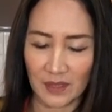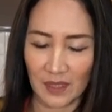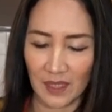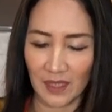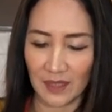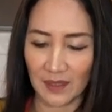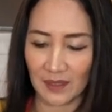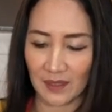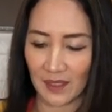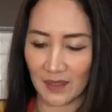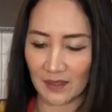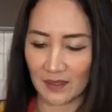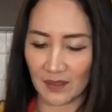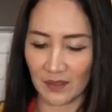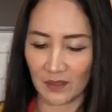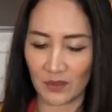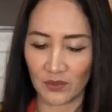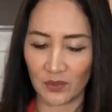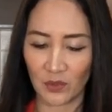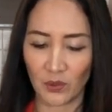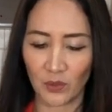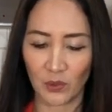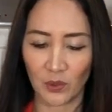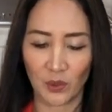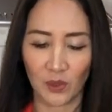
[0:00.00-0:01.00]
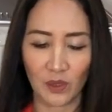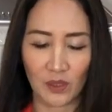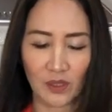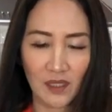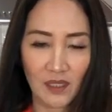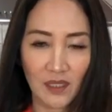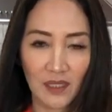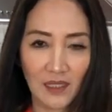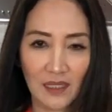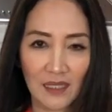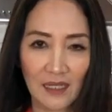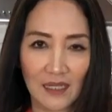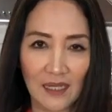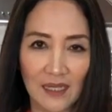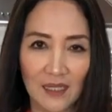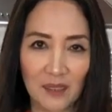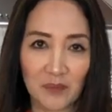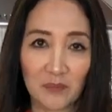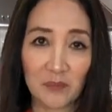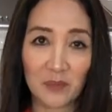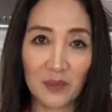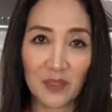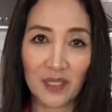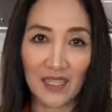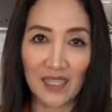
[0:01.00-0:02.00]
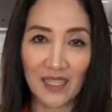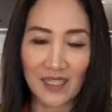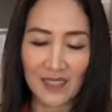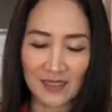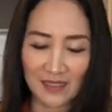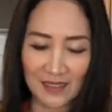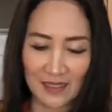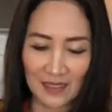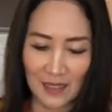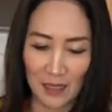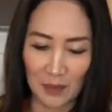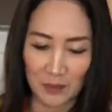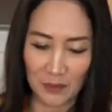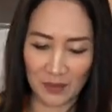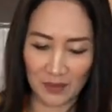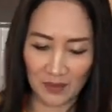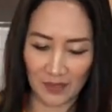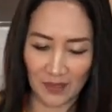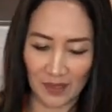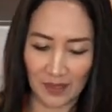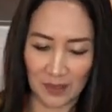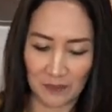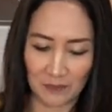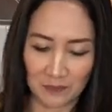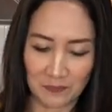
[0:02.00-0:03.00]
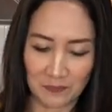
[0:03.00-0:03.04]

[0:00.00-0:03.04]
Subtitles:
and that is your plain lemon tea.